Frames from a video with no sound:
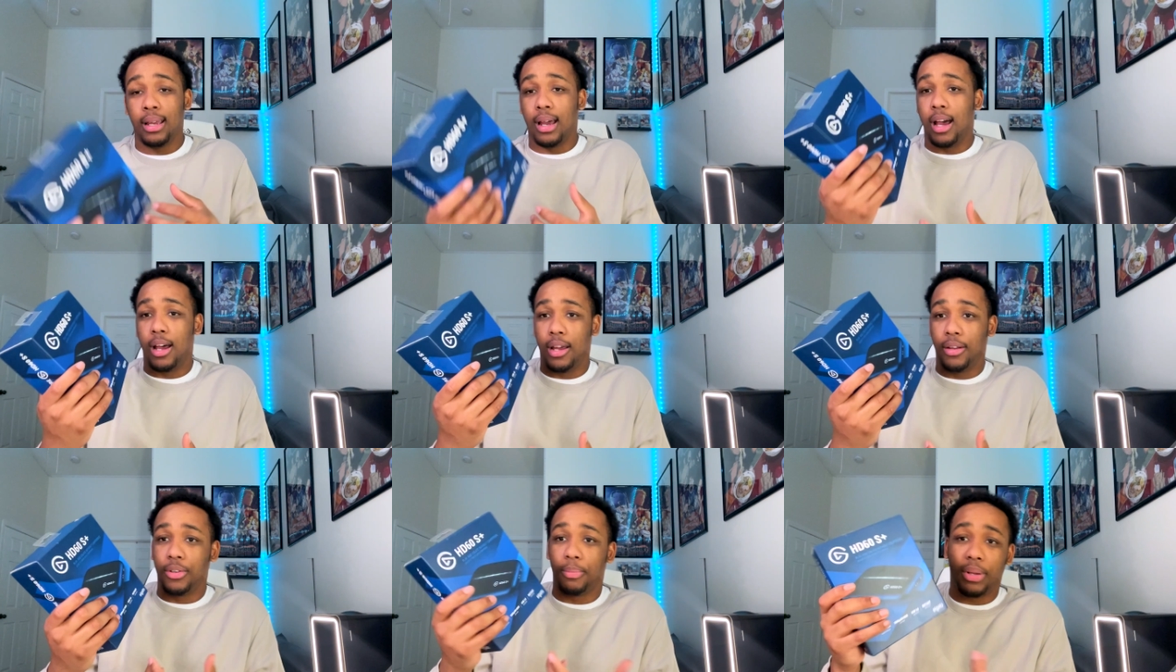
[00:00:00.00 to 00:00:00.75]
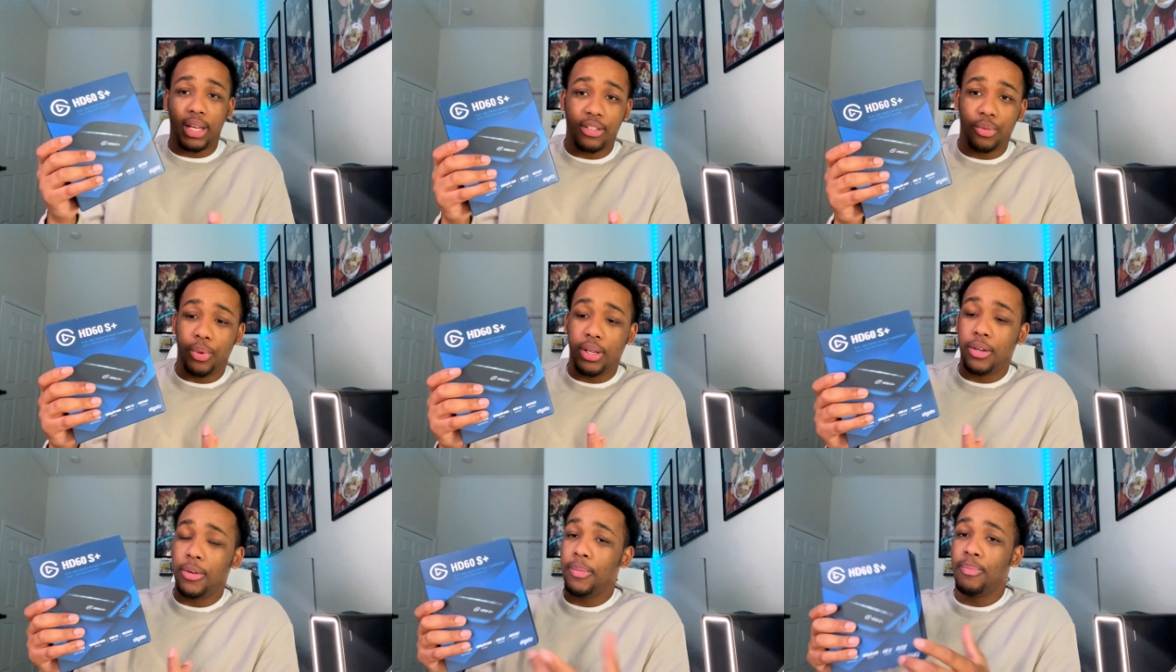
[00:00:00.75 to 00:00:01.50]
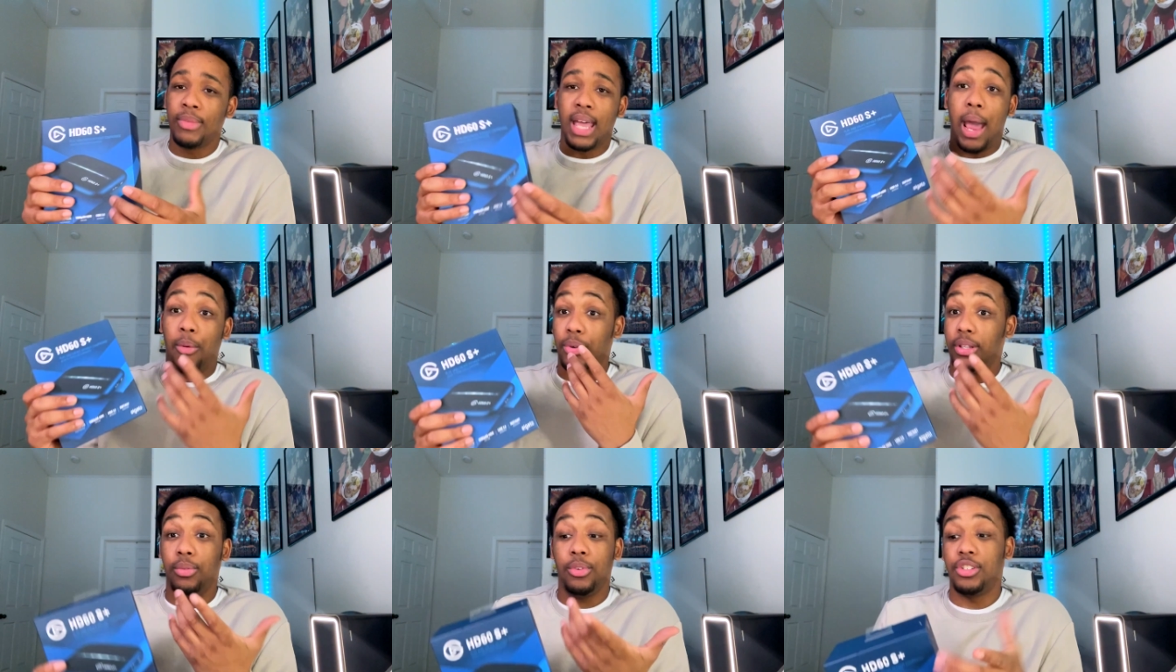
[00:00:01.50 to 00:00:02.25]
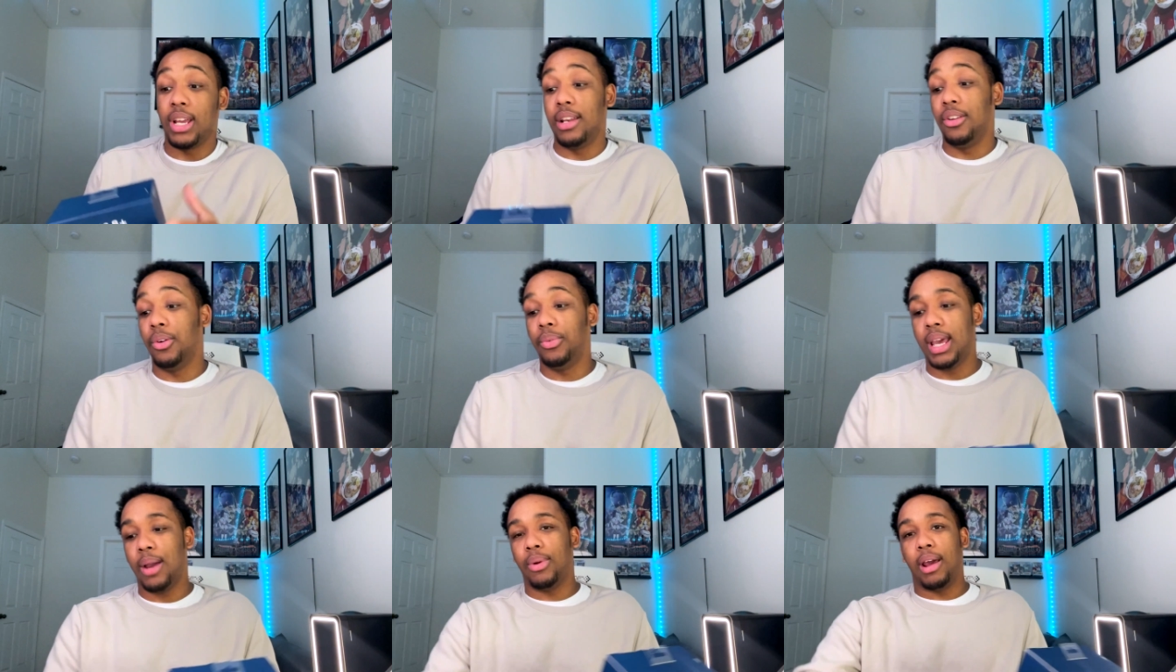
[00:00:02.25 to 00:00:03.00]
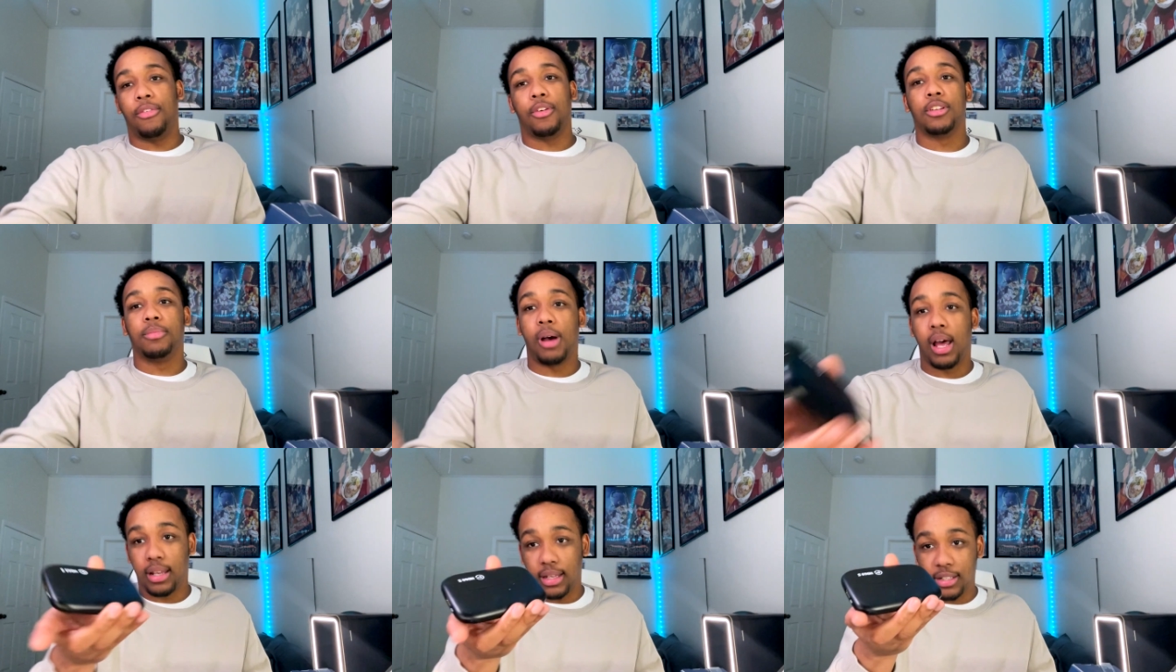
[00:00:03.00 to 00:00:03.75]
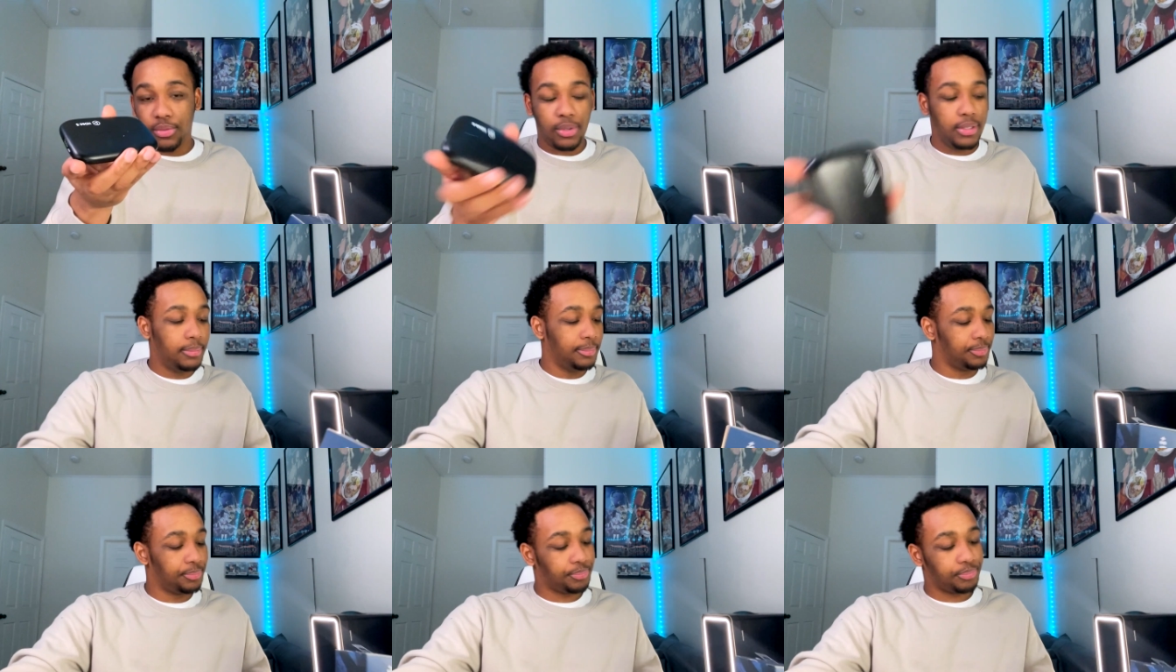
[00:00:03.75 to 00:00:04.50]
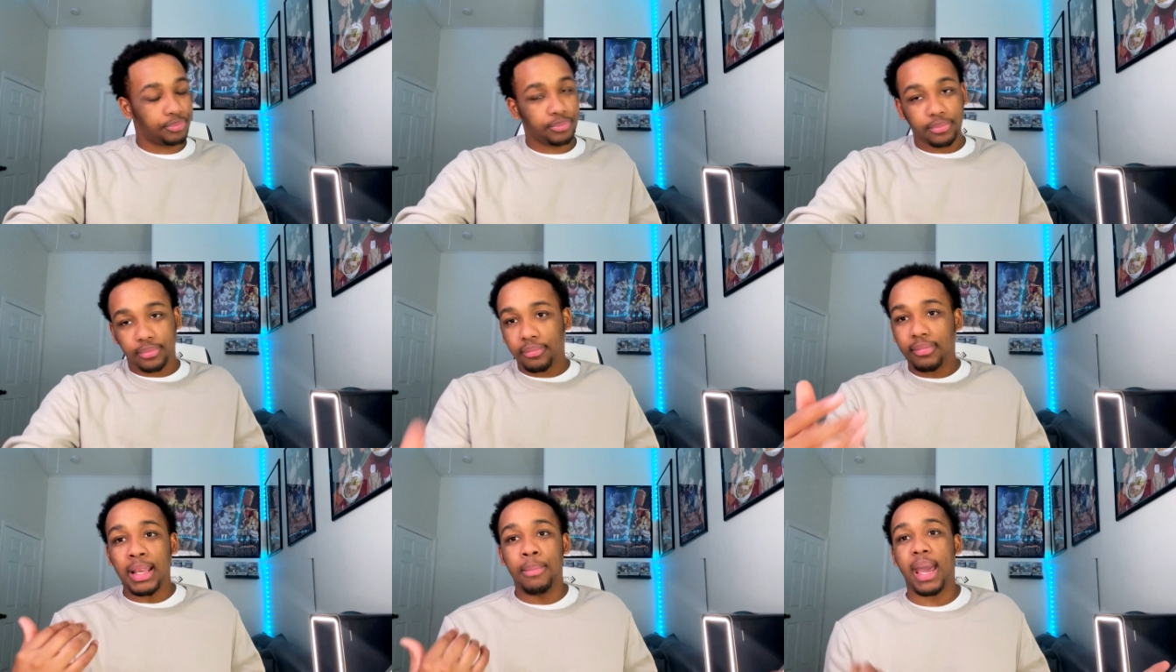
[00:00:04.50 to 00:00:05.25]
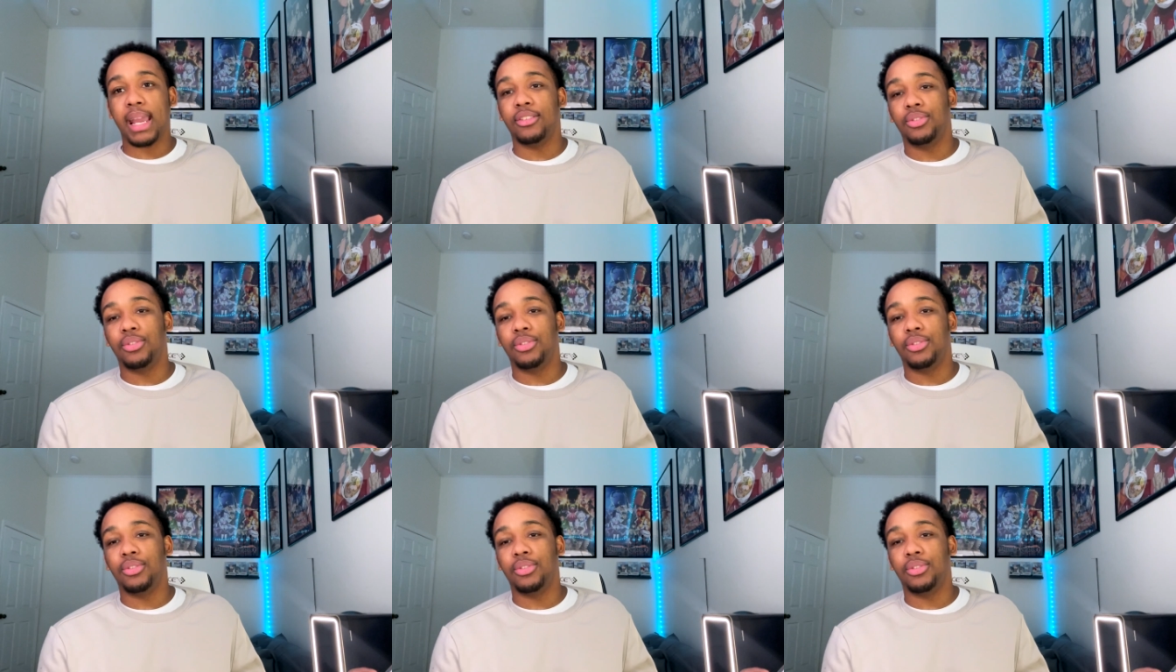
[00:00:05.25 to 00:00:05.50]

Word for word: Uh, the Plus Will, I really wish I'd known that when I first bought this one back in